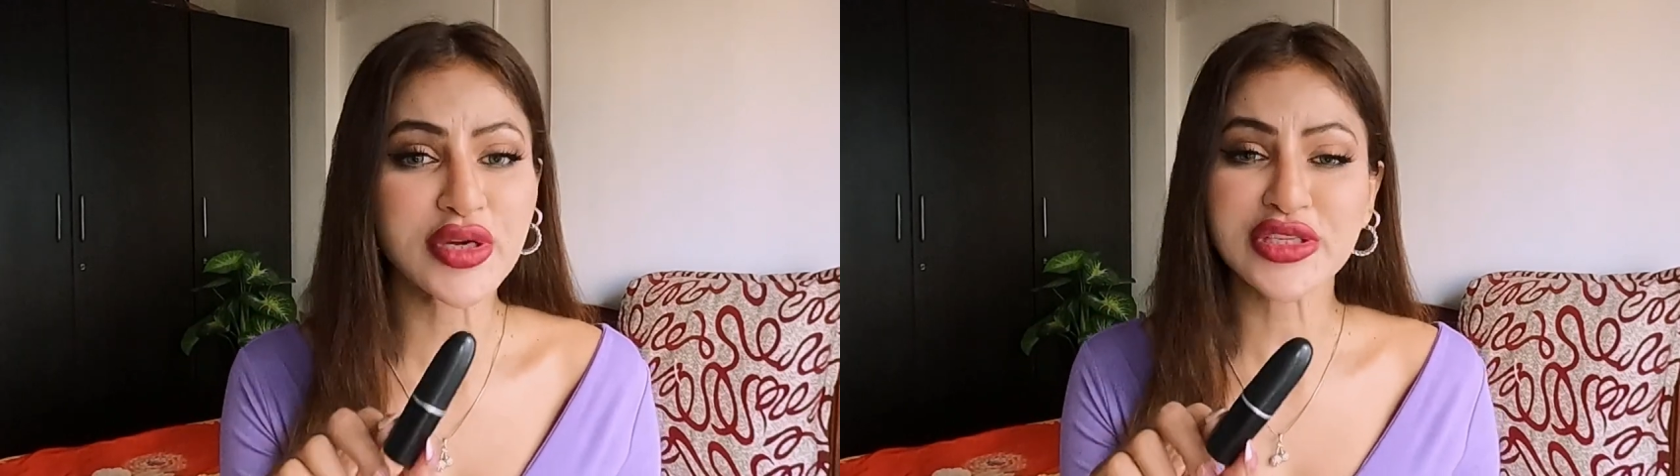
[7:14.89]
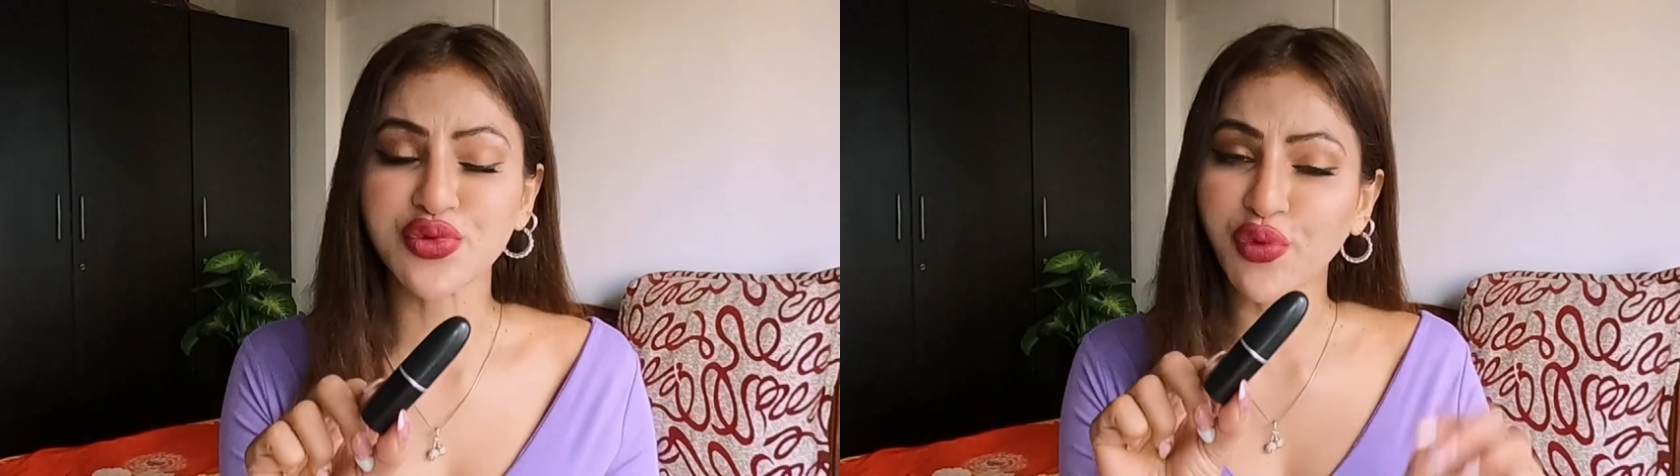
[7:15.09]

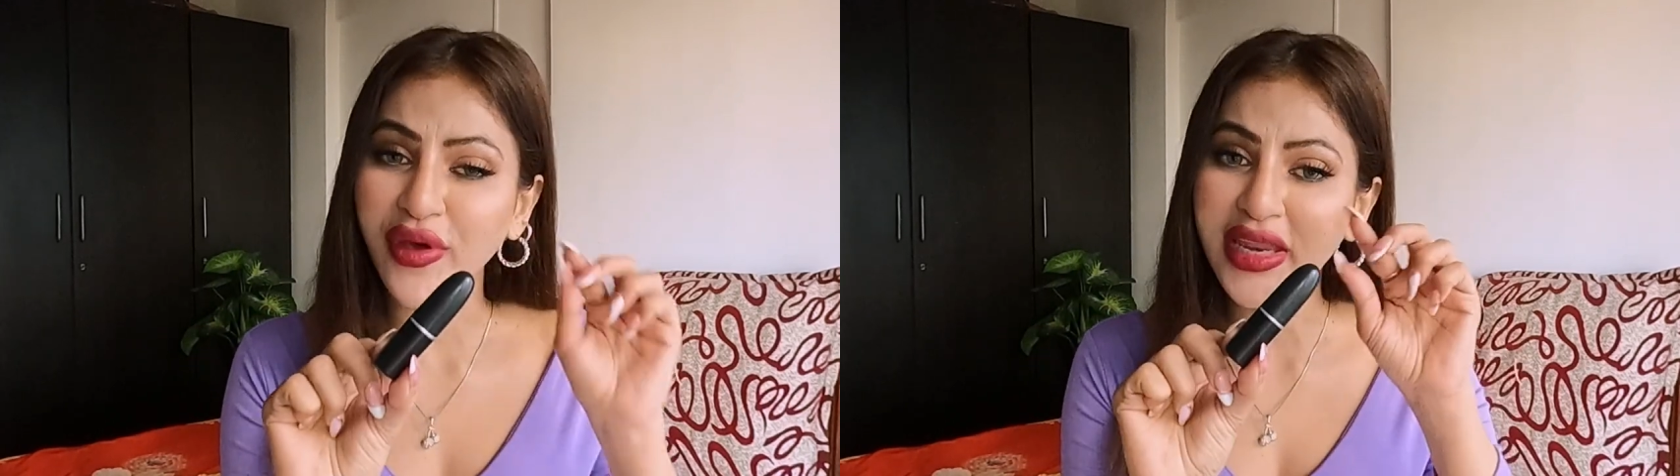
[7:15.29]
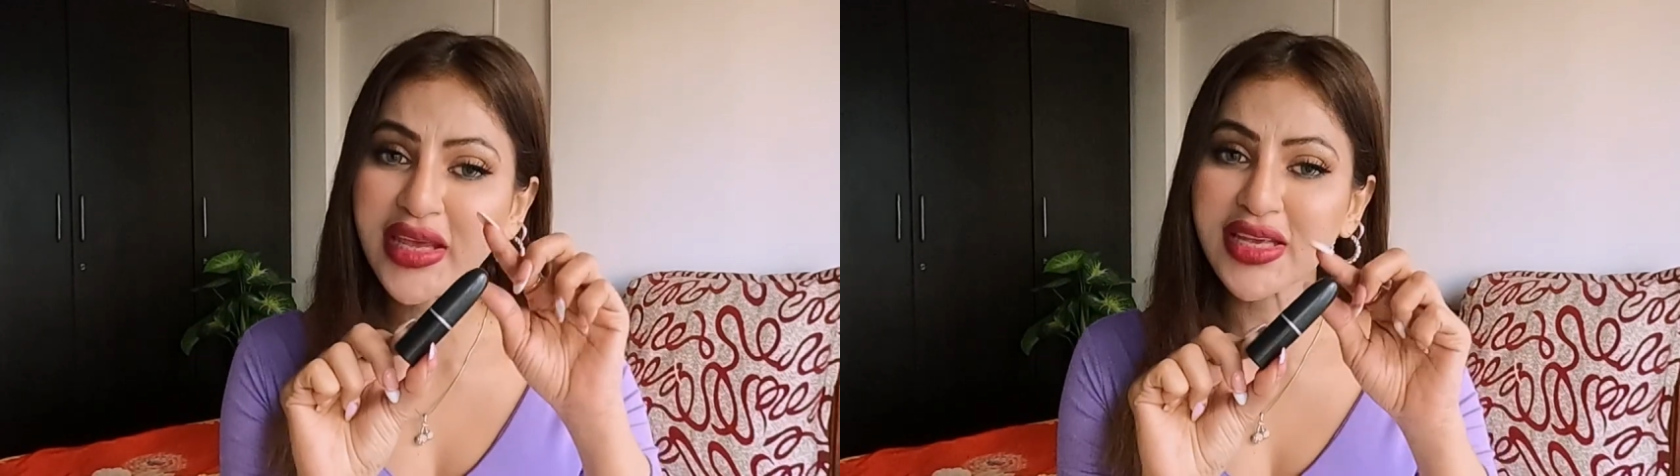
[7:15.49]
It's
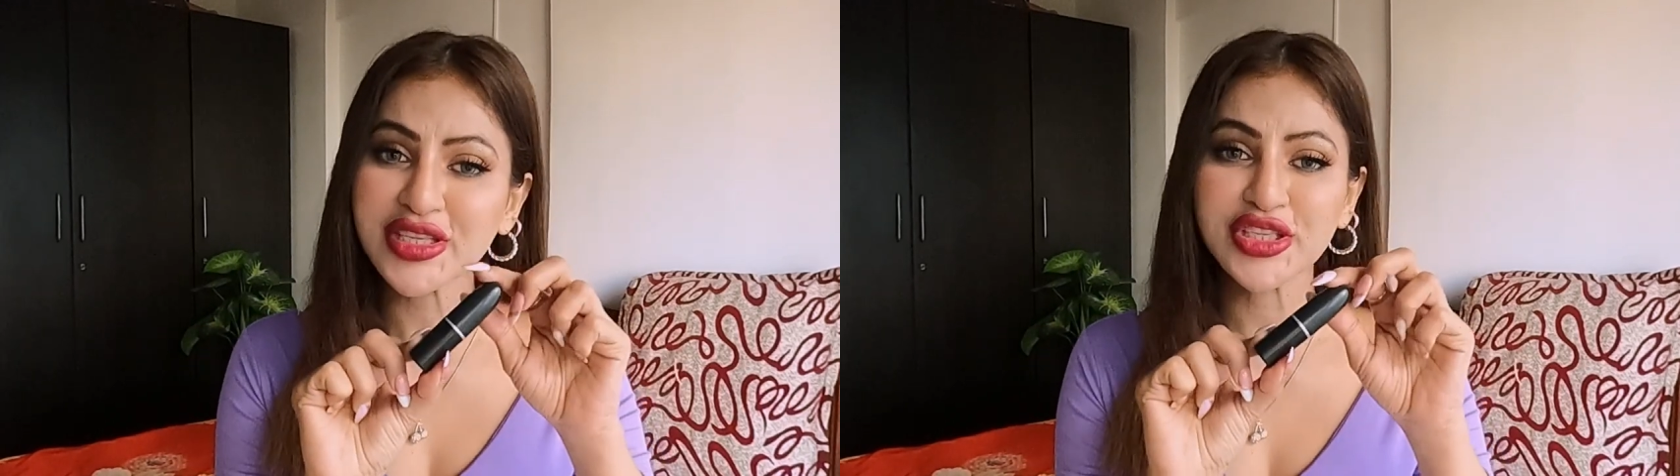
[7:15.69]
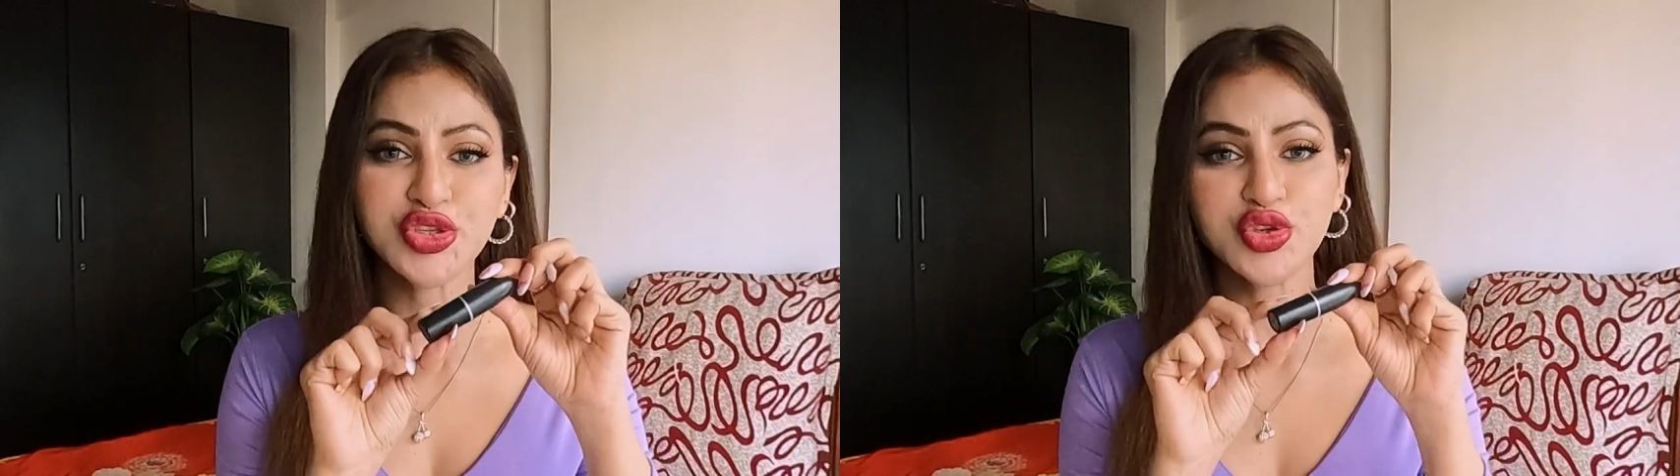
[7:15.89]
very
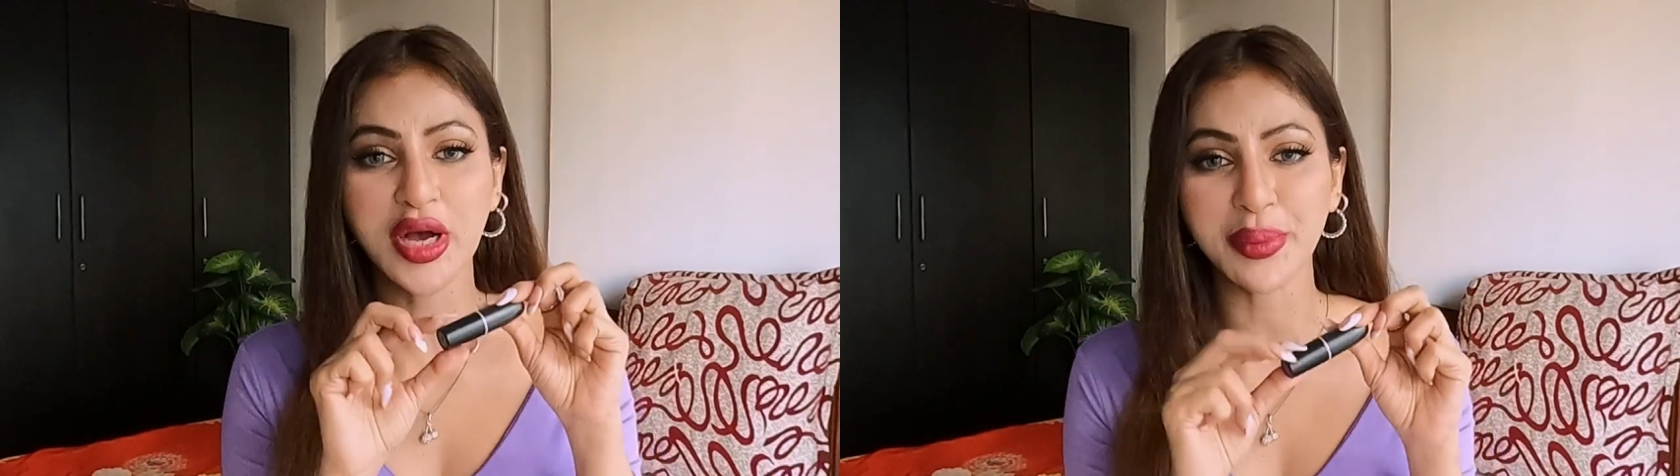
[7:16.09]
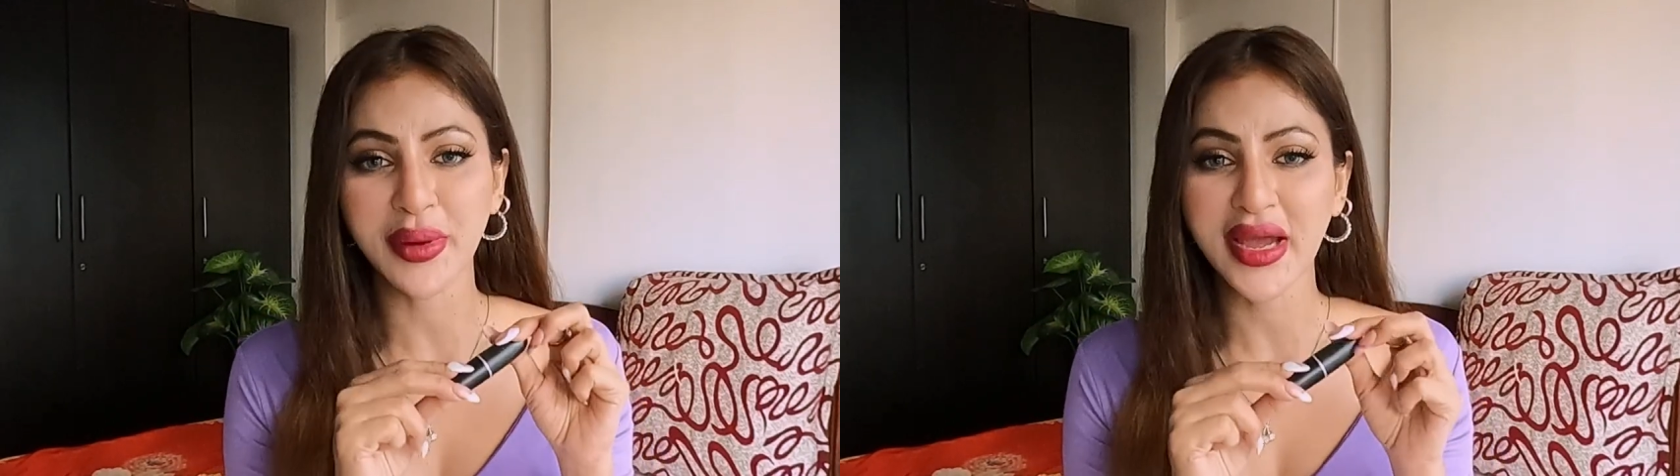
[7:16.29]
easy to
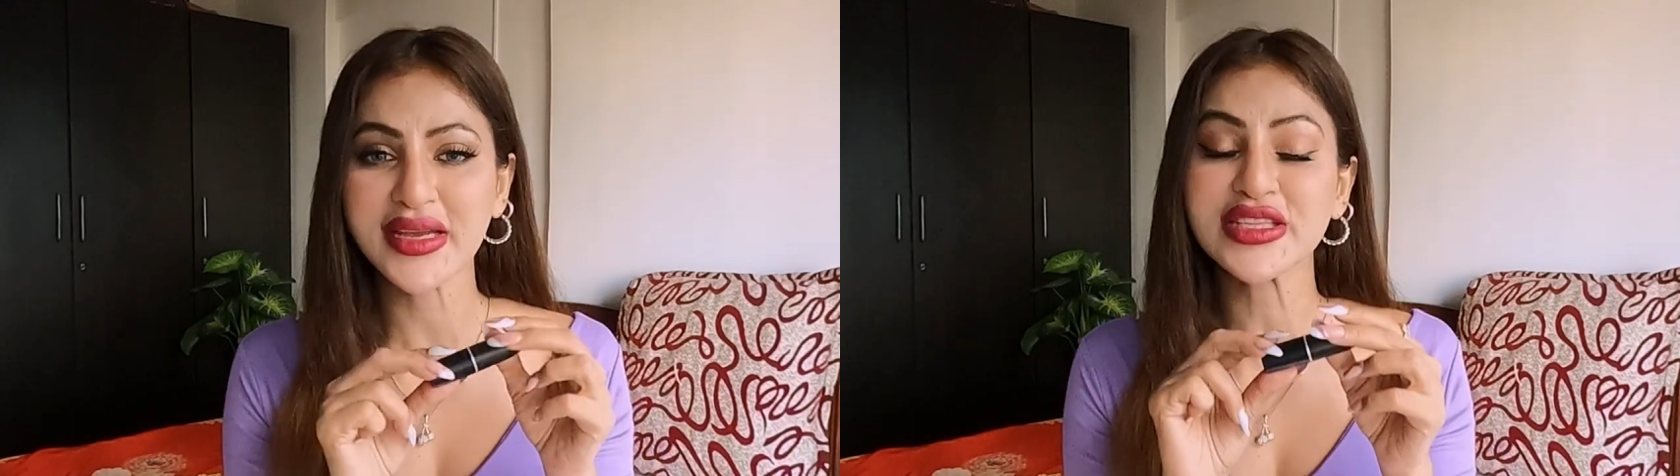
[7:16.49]
apply.